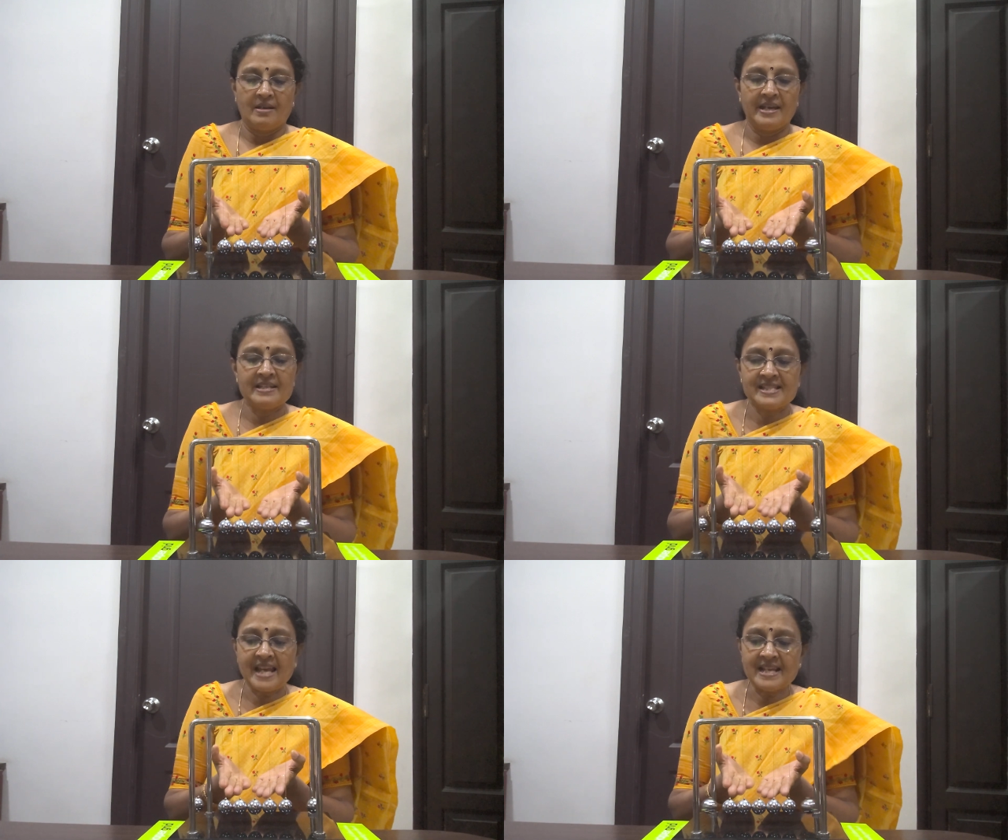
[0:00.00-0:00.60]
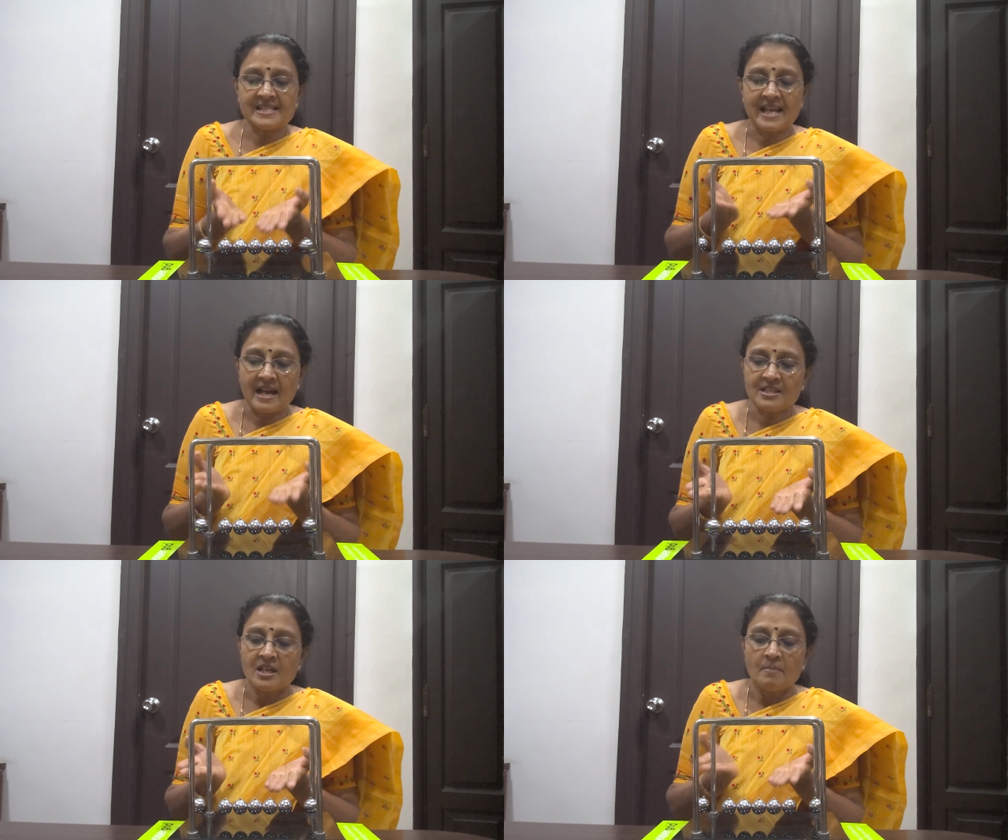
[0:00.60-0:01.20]
it says
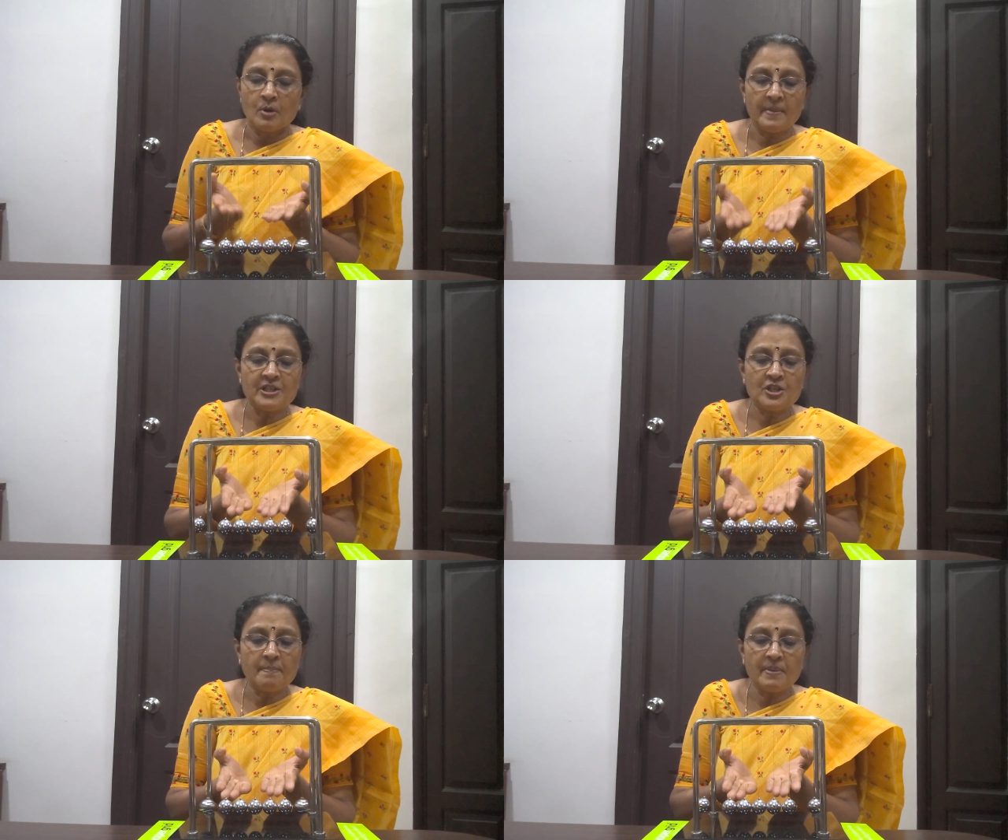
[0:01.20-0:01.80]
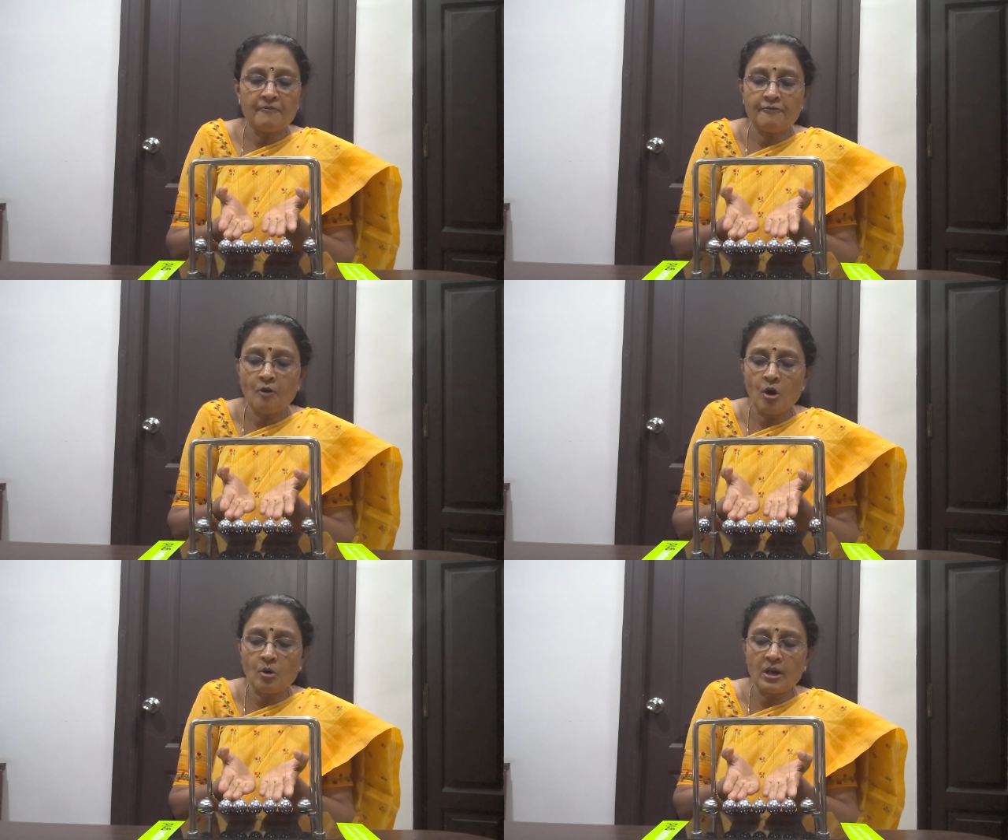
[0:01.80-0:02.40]
that momentum
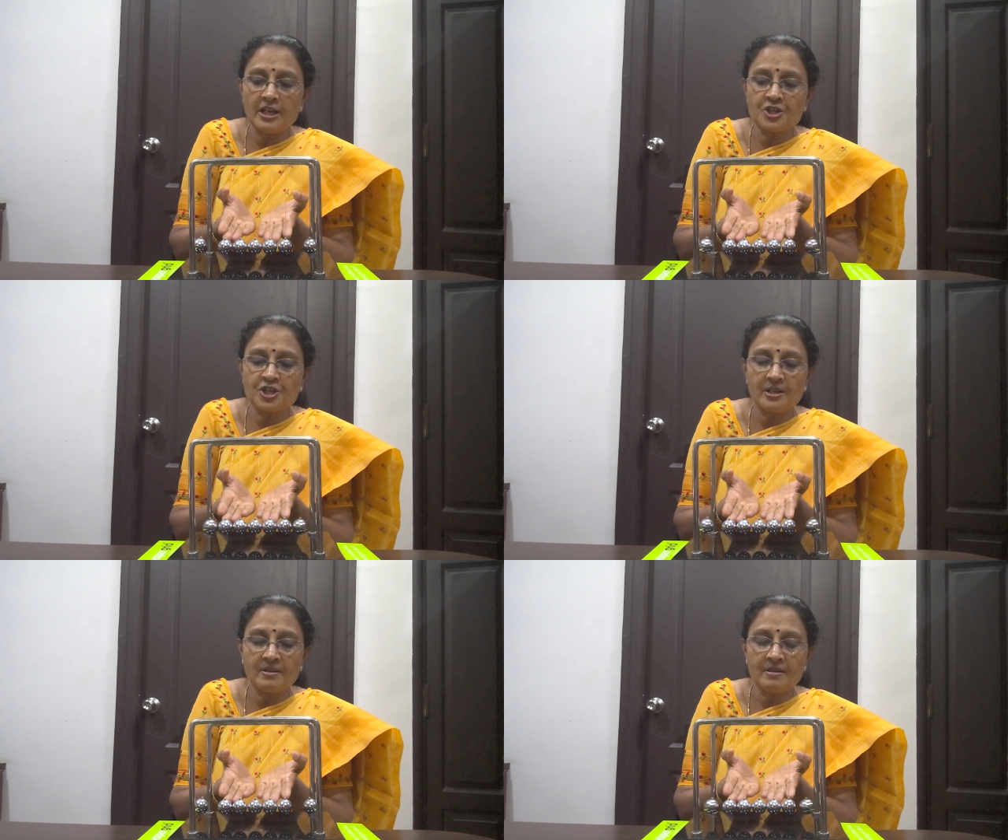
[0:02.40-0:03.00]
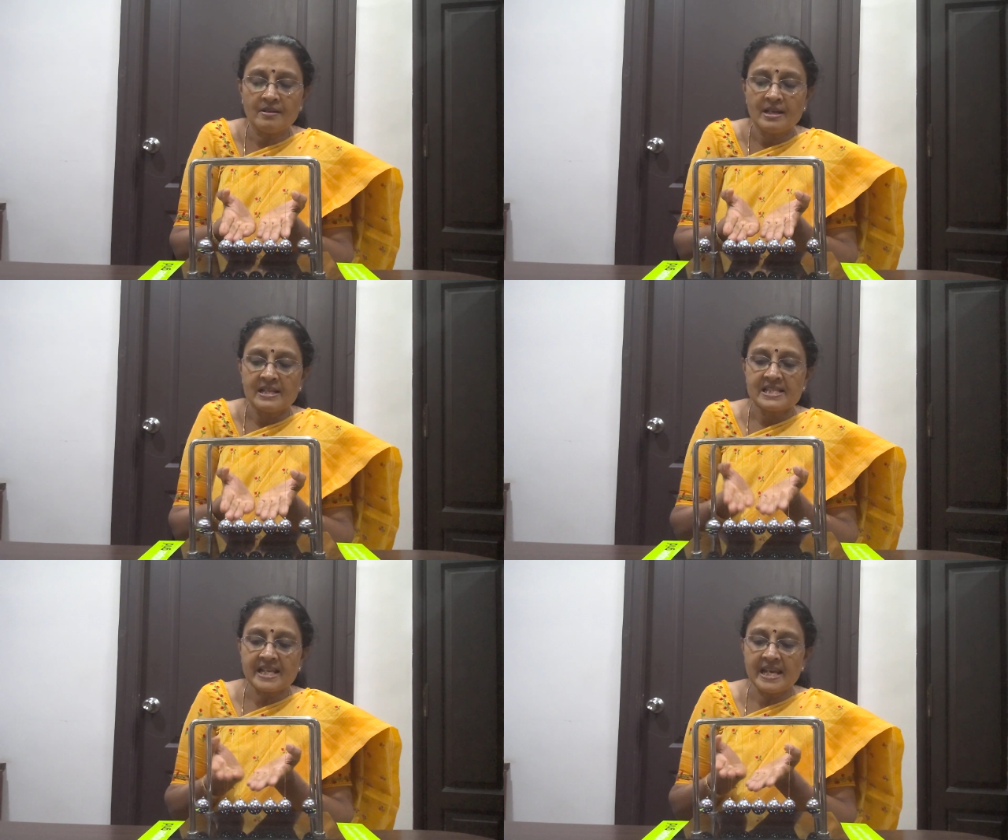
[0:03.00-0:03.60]
before collision,
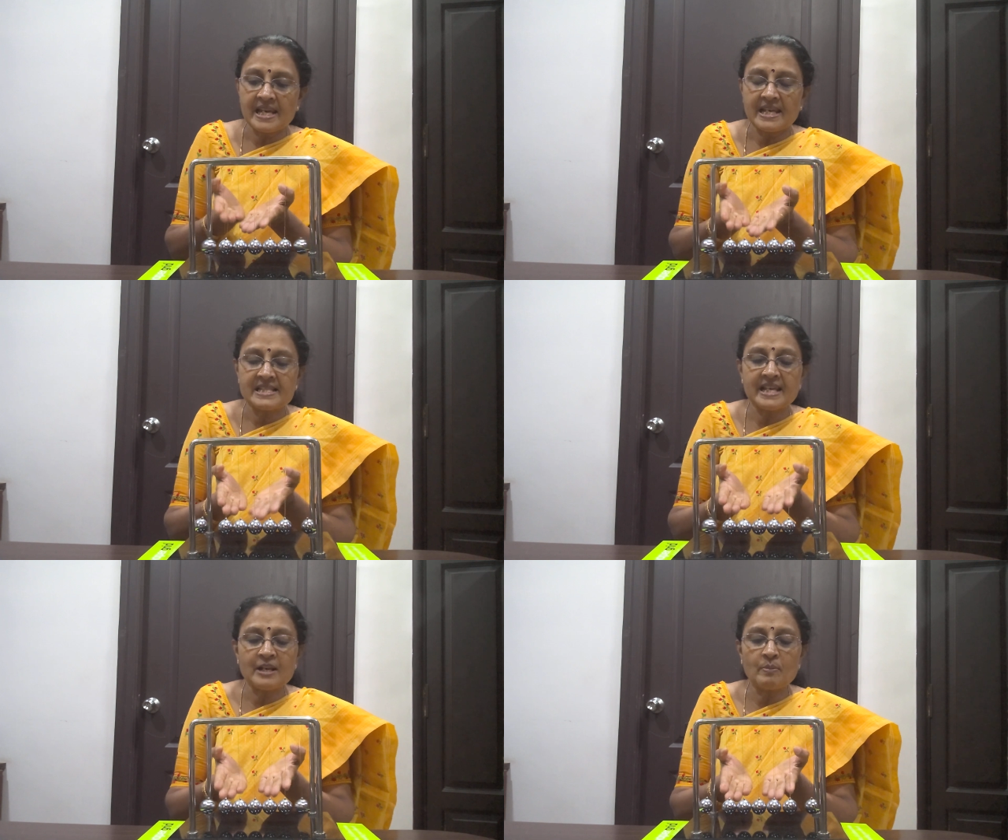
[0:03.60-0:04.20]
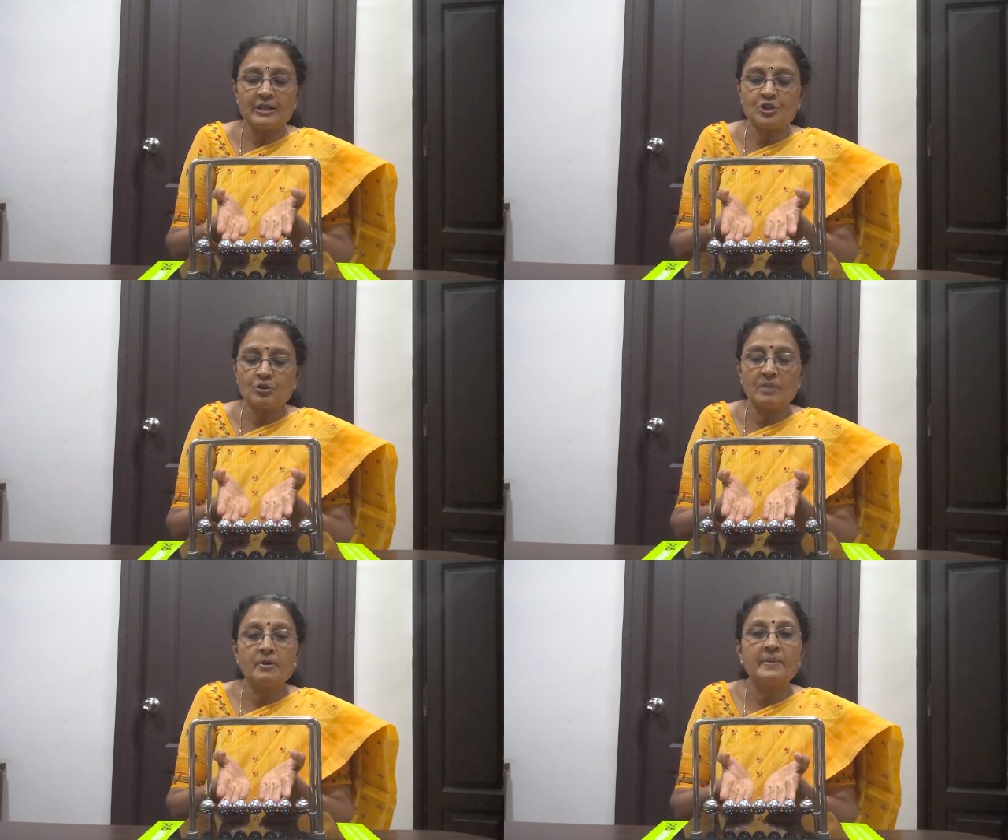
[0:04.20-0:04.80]
see, is equal to
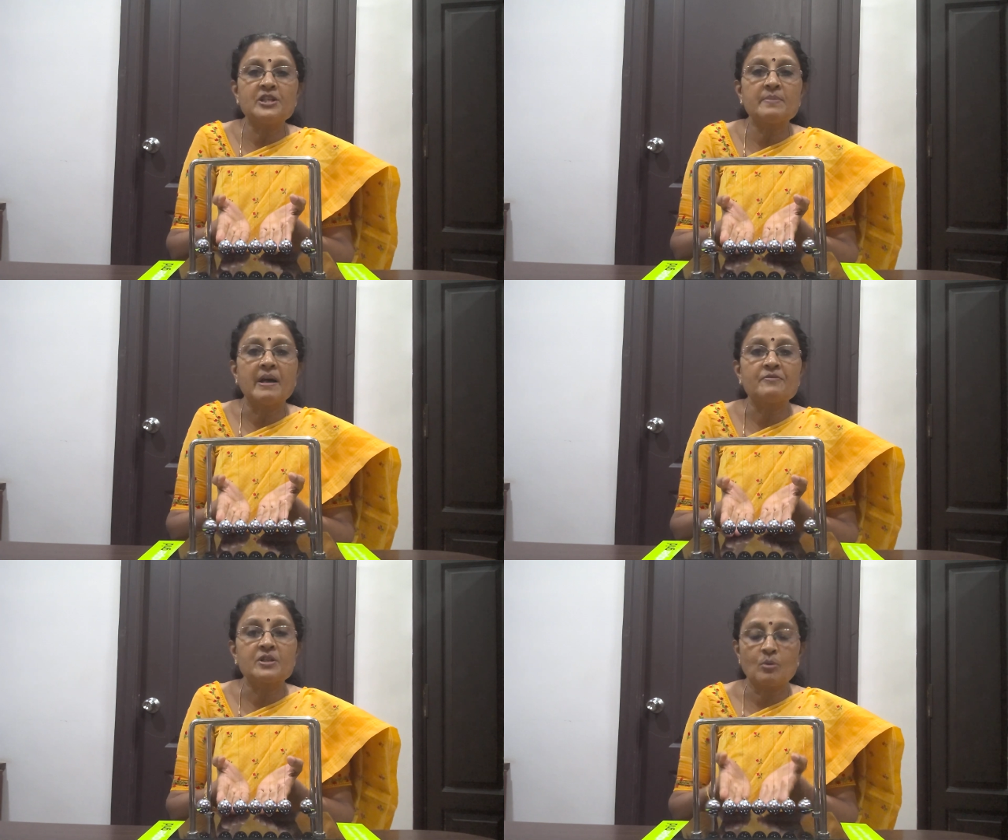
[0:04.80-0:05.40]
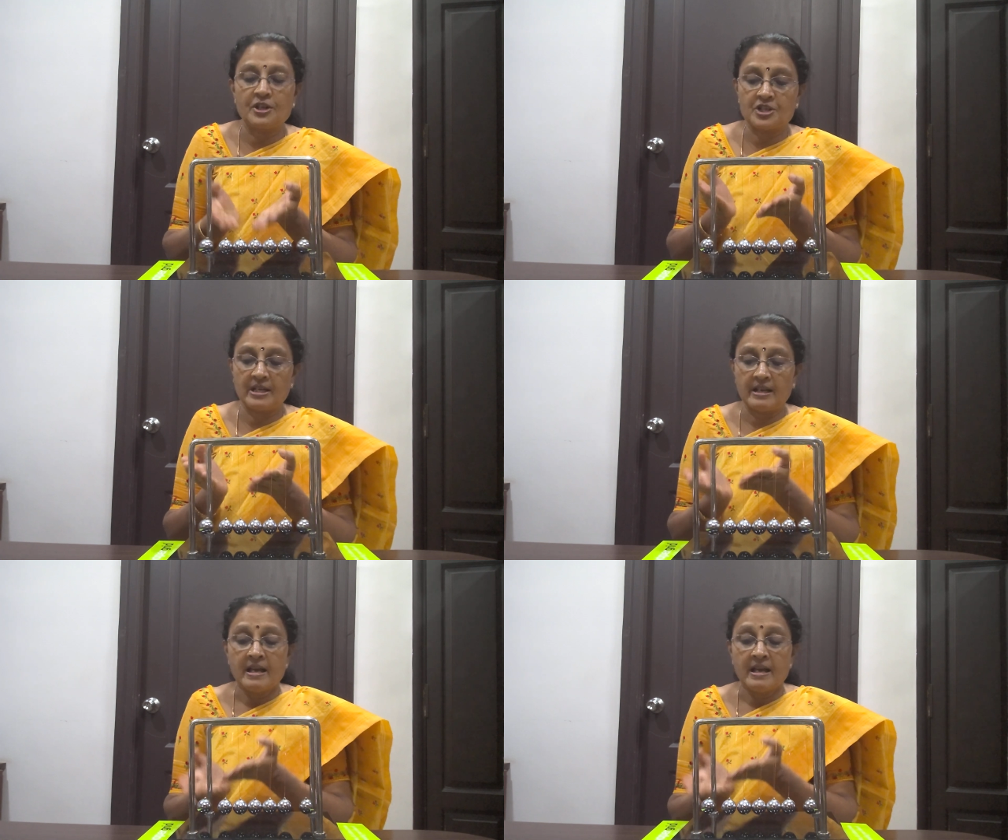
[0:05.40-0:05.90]
the momentum after collision.